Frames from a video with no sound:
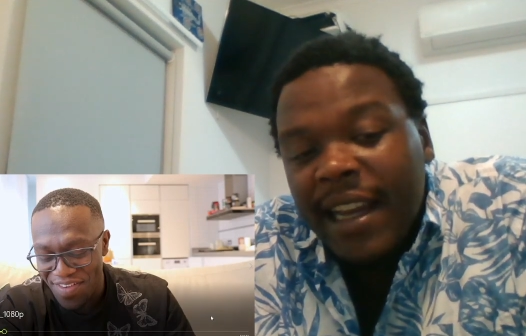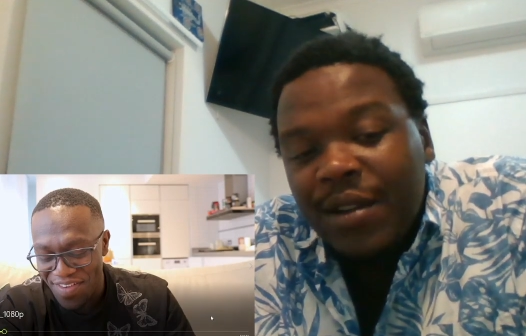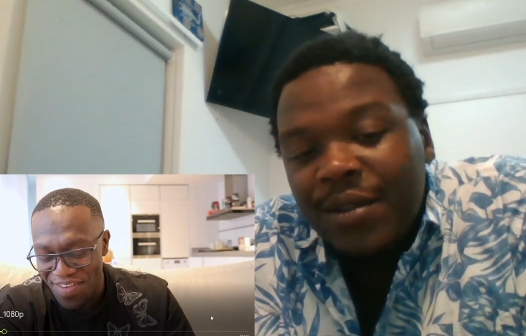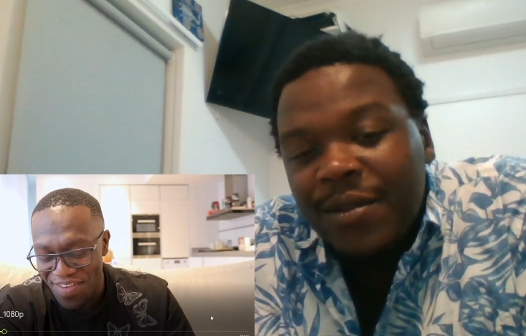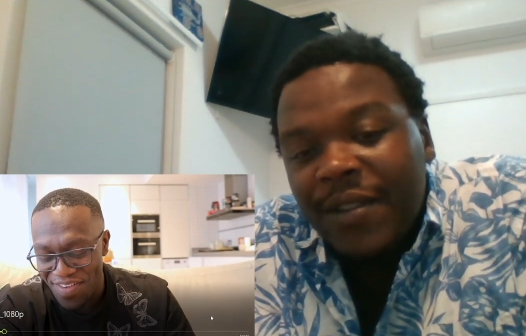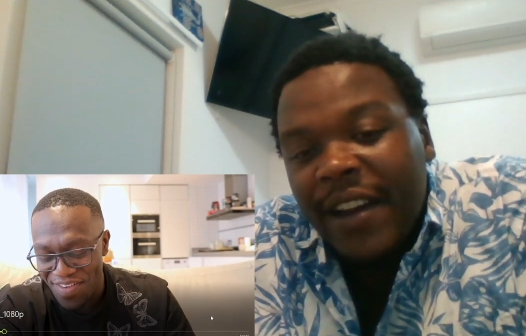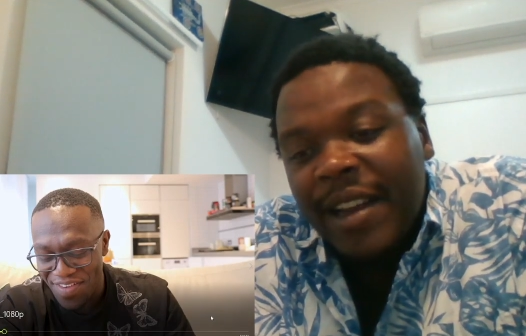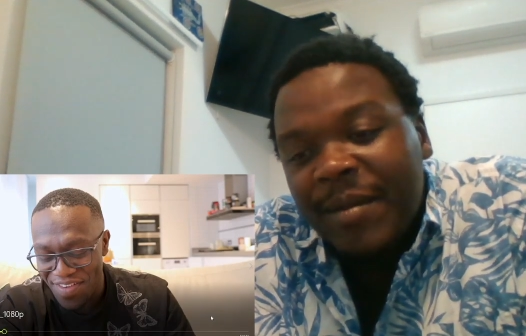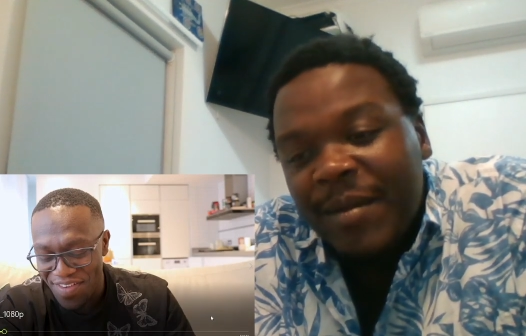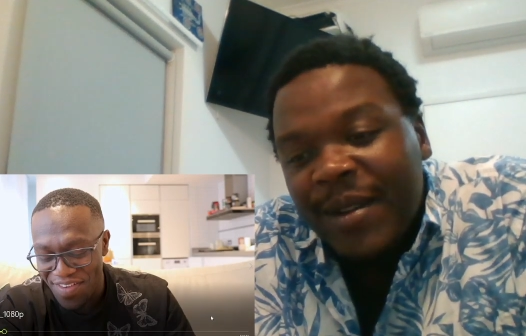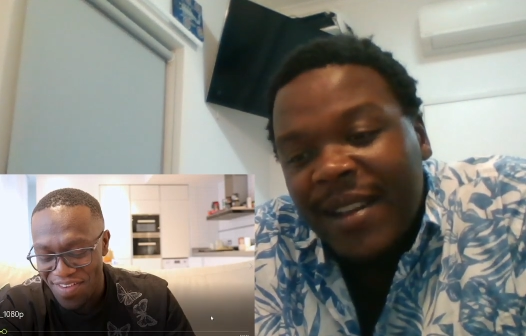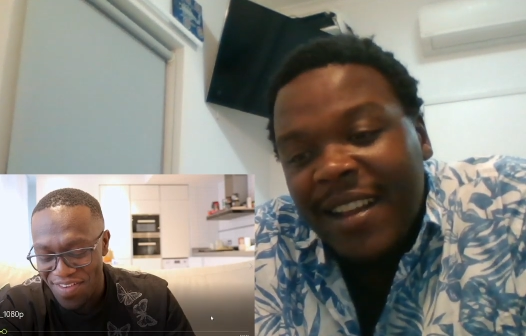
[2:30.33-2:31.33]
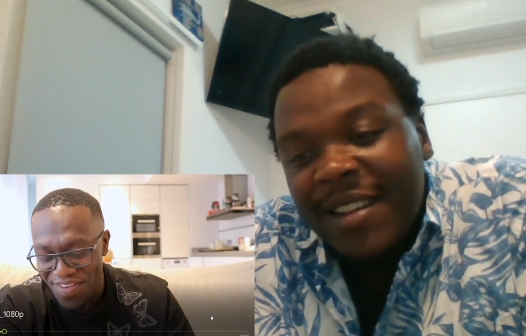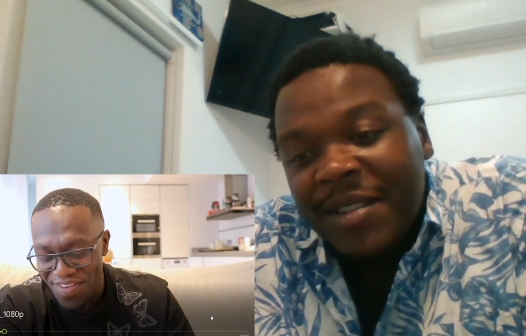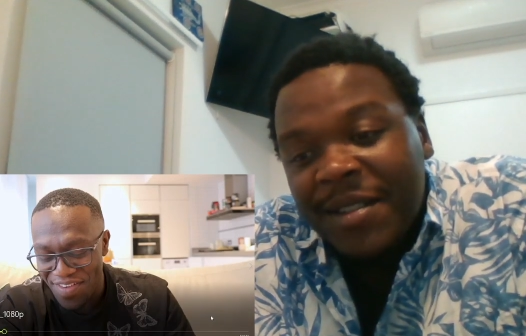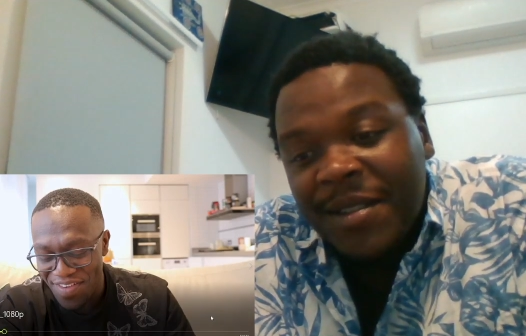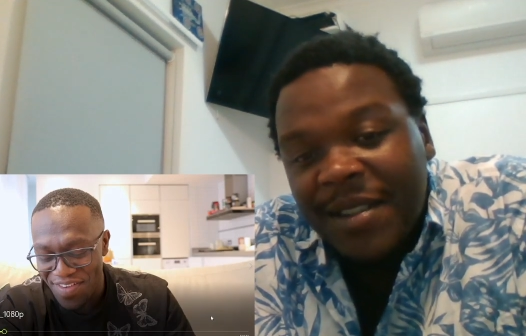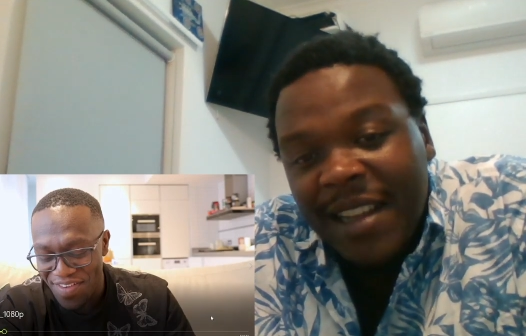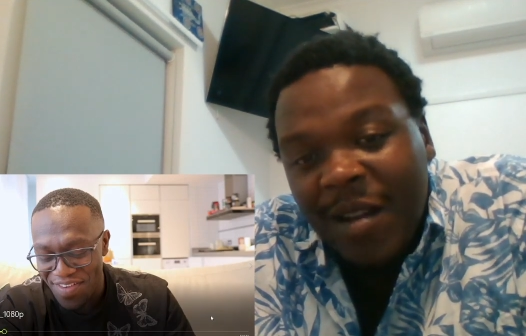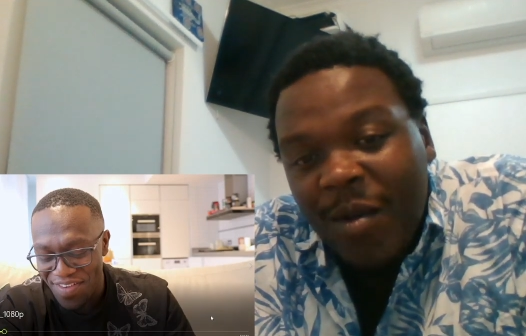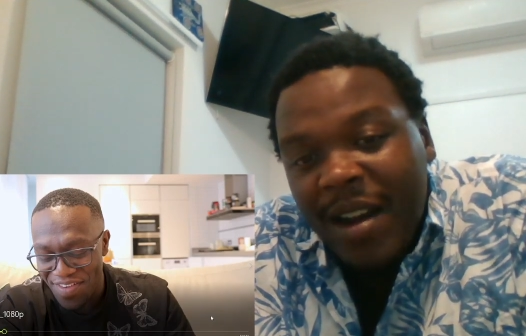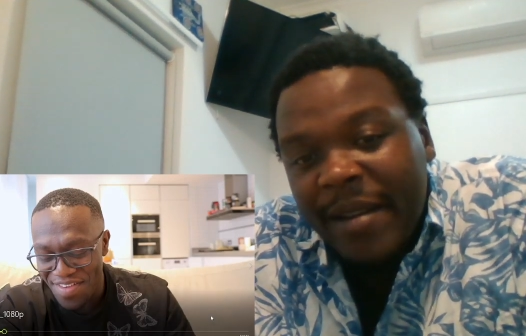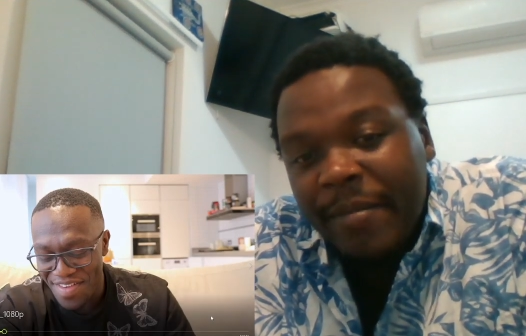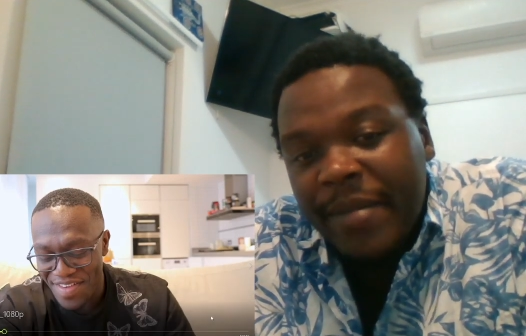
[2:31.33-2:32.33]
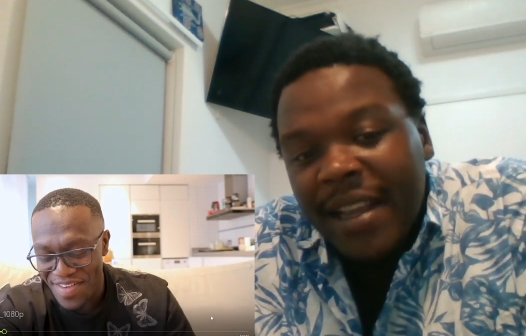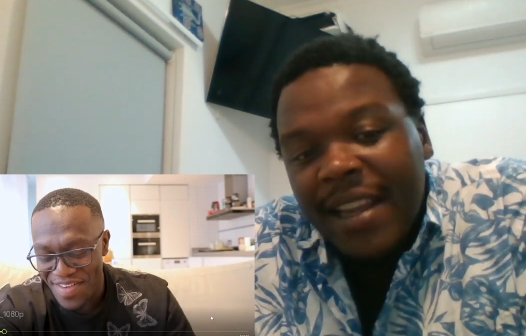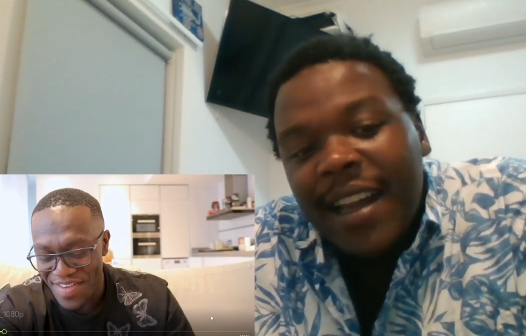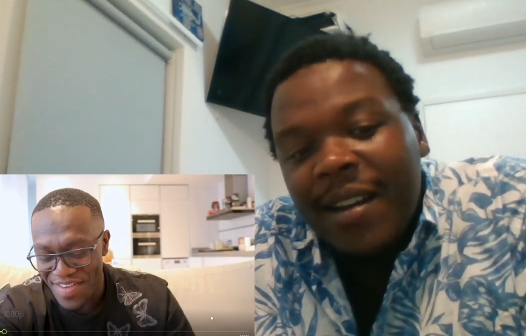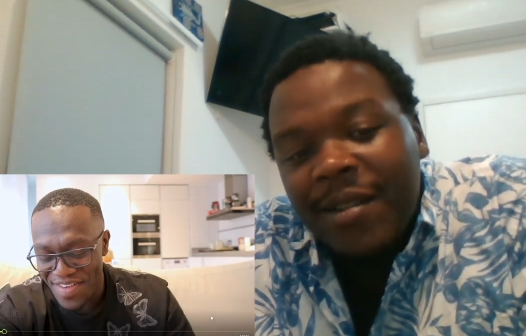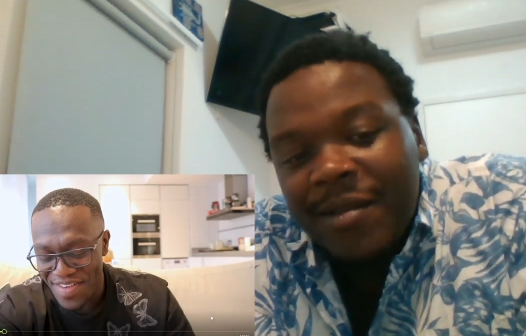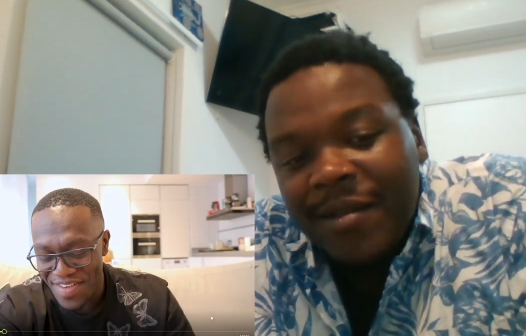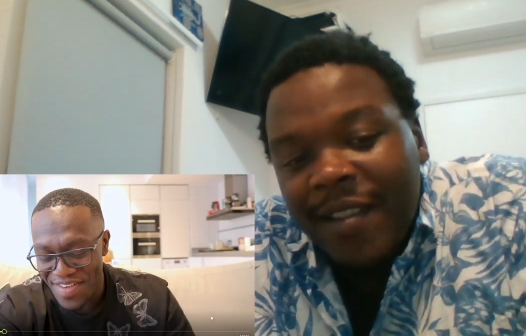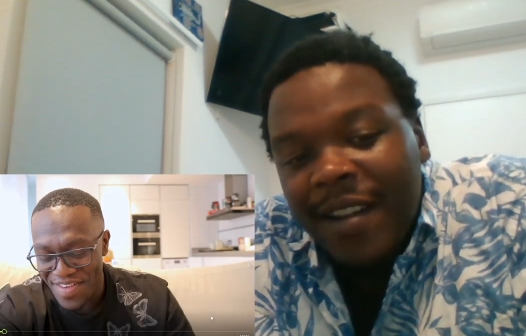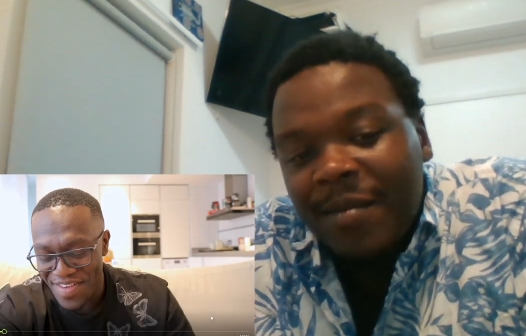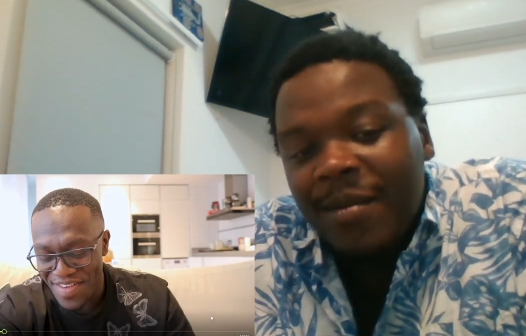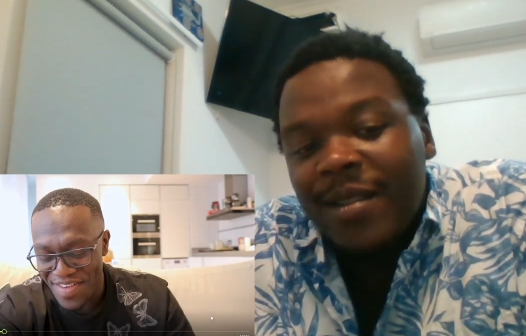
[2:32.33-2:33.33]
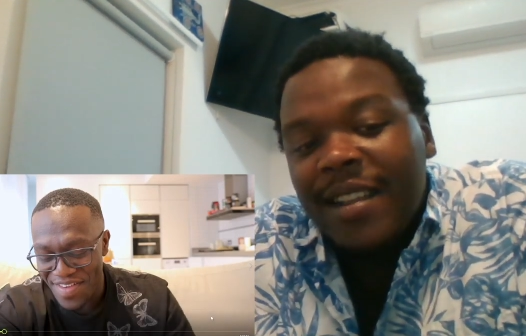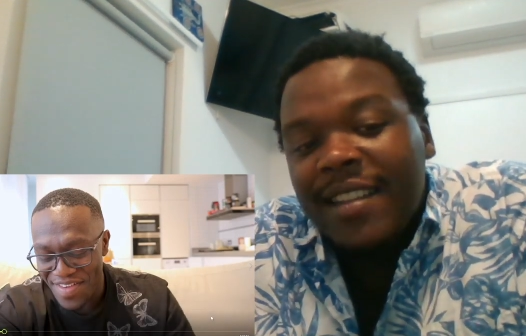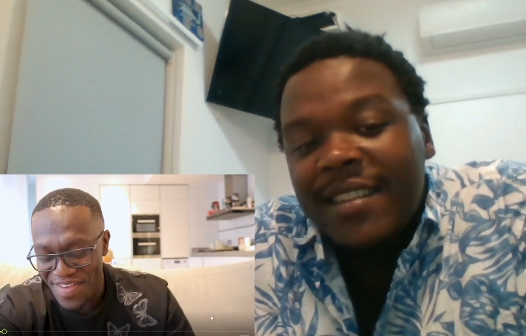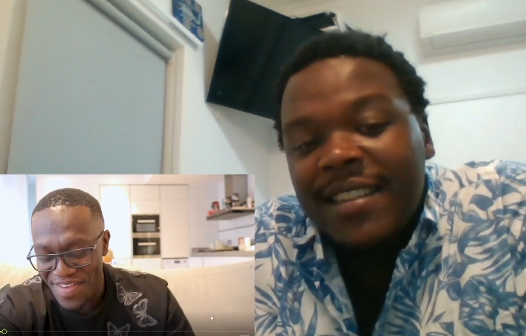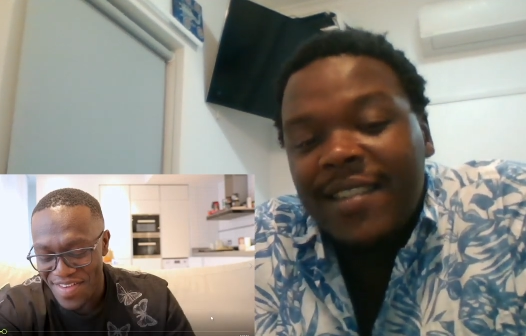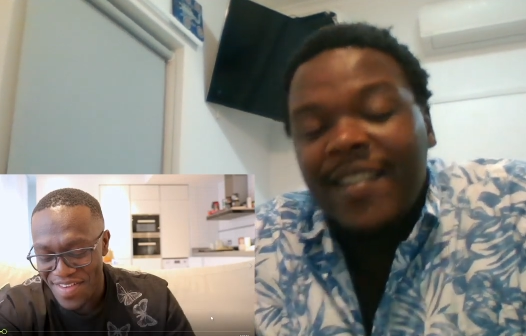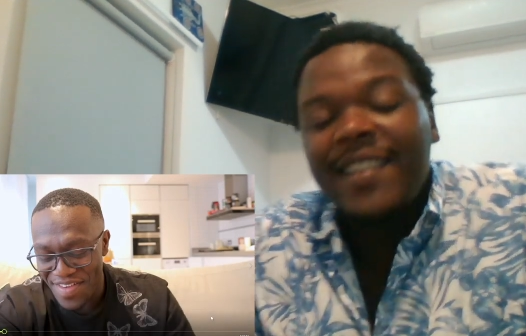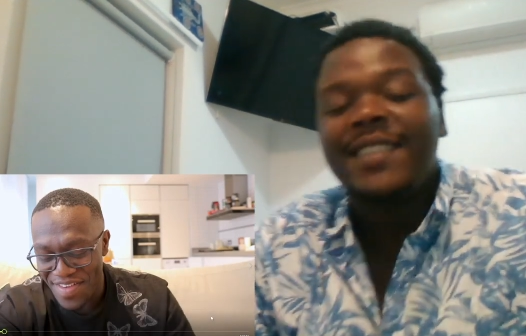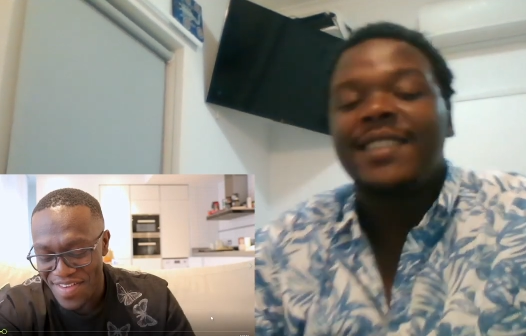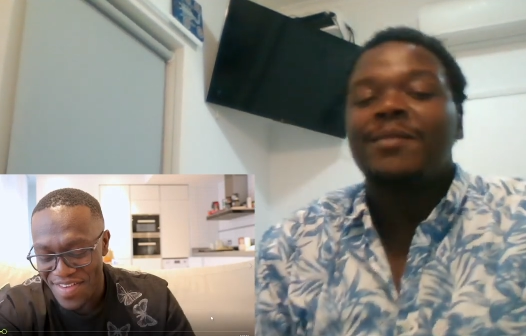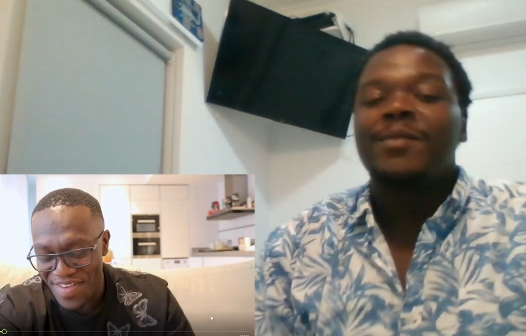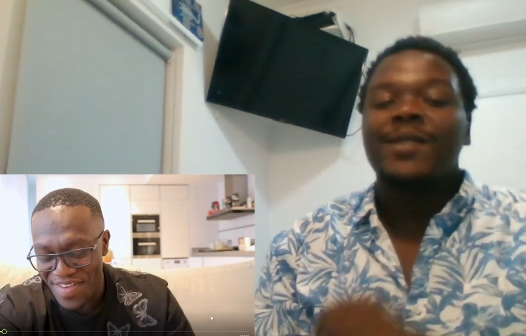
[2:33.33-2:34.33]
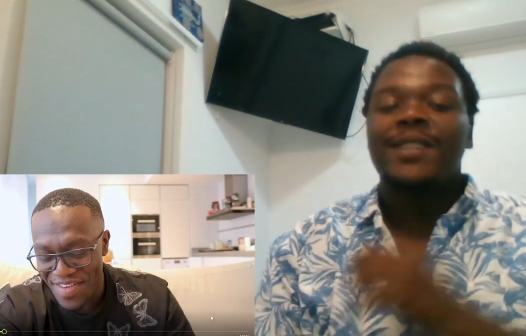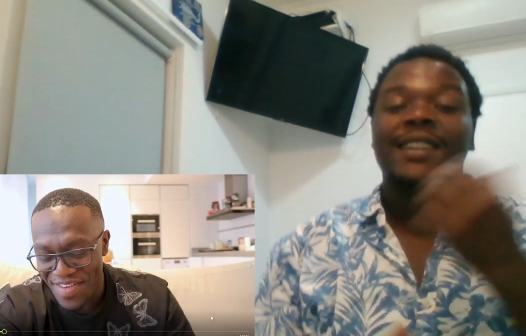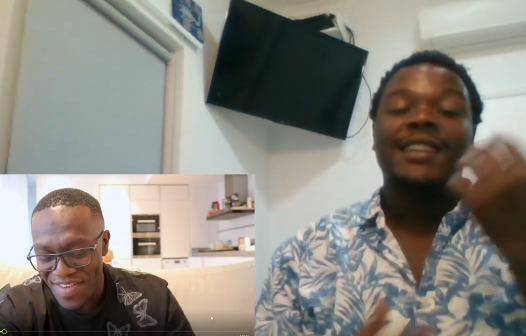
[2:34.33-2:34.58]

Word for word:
Speaker 1: knuckle fight, bro. That was good. He won a Ben knuckle fight, bro. That's crazy, bro. They